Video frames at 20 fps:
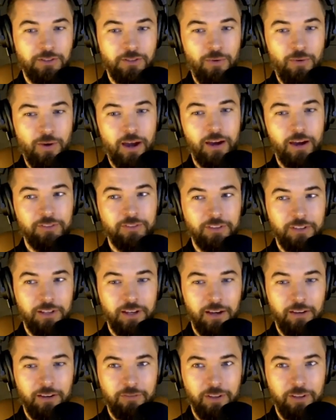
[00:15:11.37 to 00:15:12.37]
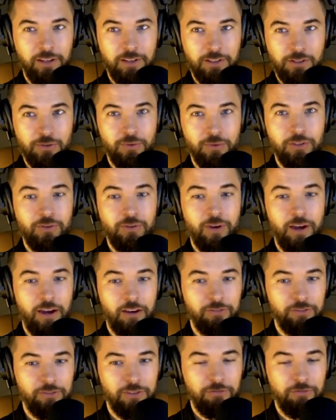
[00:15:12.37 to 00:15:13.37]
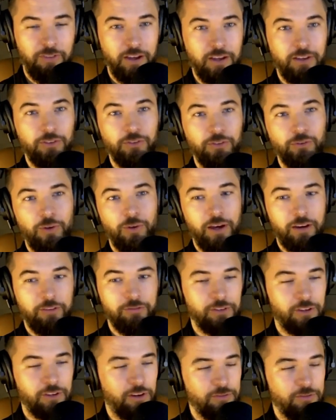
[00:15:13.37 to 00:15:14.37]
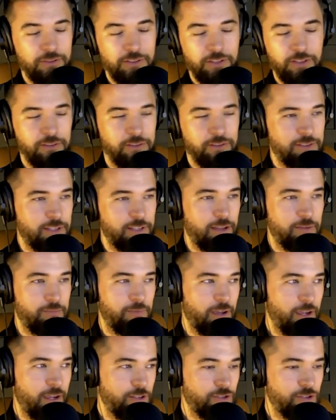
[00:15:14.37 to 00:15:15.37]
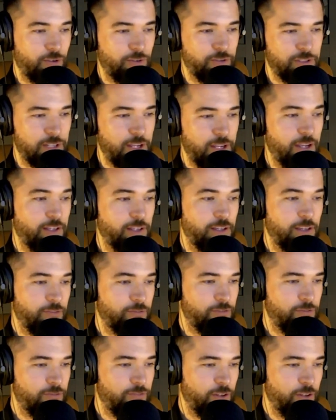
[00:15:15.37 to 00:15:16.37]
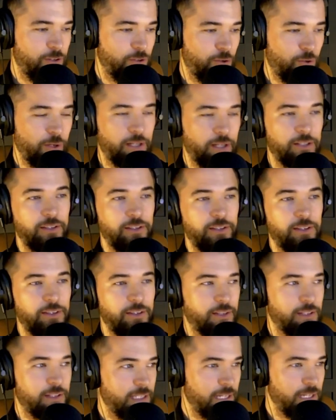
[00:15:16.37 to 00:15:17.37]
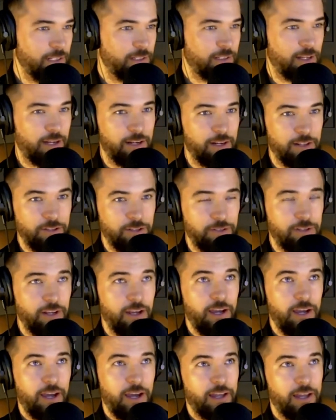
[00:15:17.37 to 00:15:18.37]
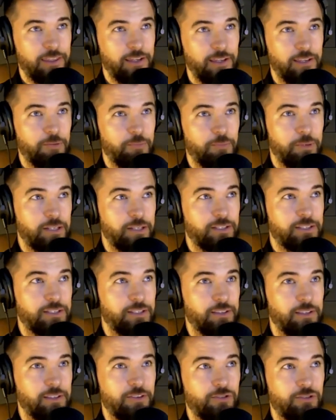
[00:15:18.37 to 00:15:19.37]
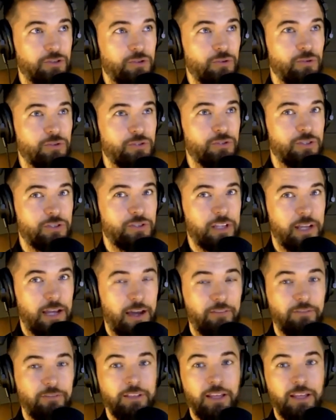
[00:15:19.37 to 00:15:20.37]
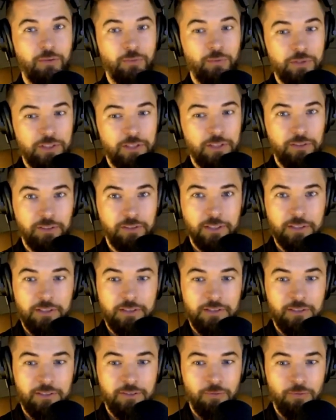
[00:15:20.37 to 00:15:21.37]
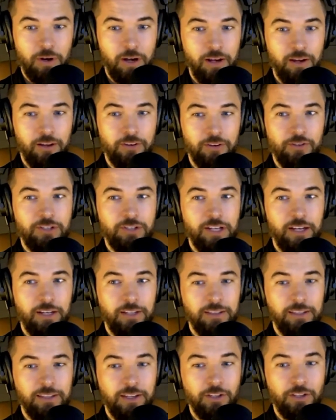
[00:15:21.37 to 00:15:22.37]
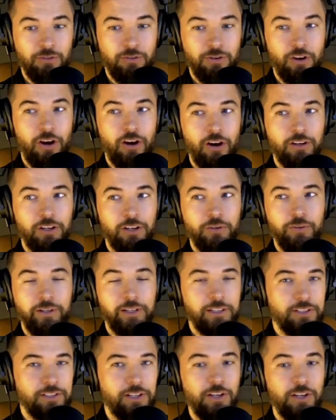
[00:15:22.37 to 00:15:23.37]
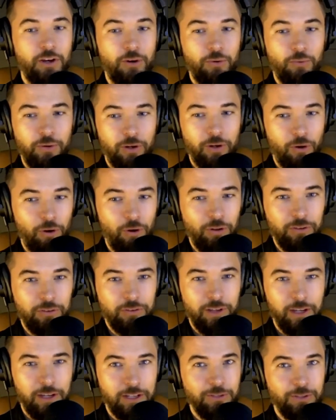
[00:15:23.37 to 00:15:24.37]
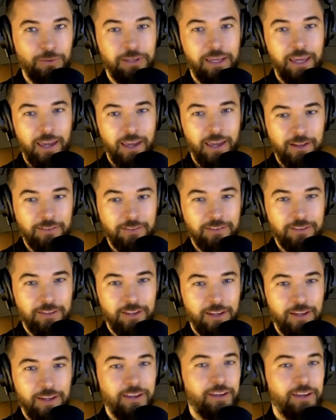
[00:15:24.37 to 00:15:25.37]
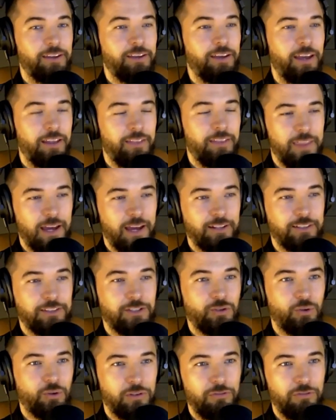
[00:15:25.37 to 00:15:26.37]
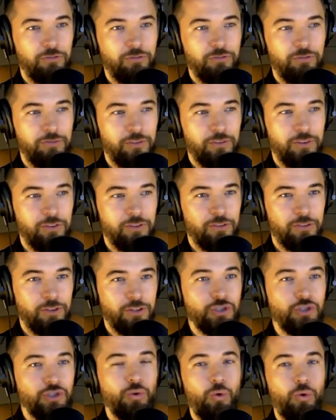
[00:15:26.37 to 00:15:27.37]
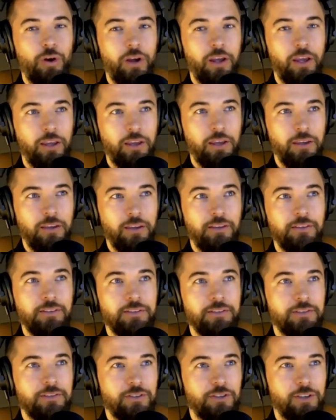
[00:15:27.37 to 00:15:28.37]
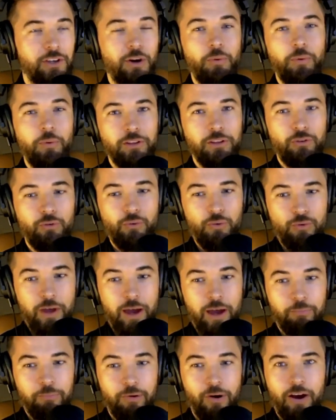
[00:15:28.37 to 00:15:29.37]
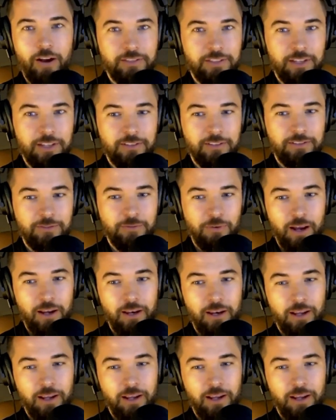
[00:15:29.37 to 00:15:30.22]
You have to dive into it. You have to fail. You have to, obviously, the same age-old saying, you have to fail quickly. And then kind of, I think the biggest thing there too is just having that resilience, right? Understanding that you're not going to know it all and you can't. And that's sort of the joy, is going through that process, right?